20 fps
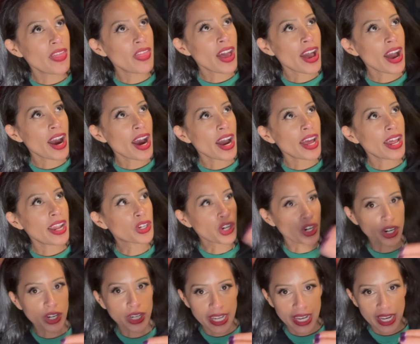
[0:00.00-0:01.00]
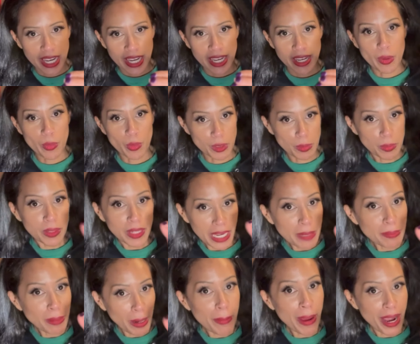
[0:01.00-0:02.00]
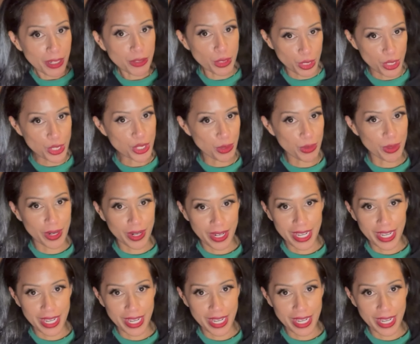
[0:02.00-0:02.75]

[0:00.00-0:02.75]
that Gurney was played by Patrick Stewart